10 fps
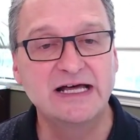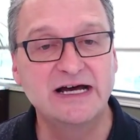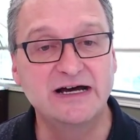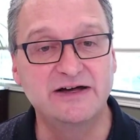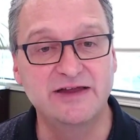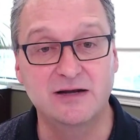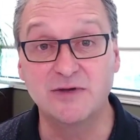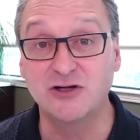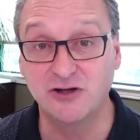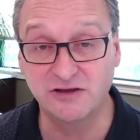that'll
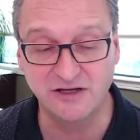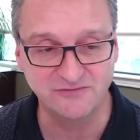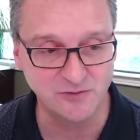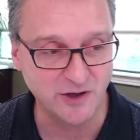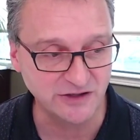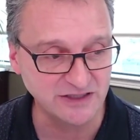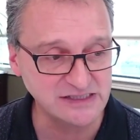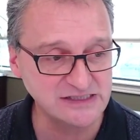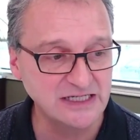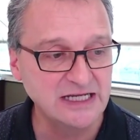be a good thing for
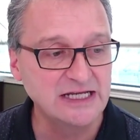markets.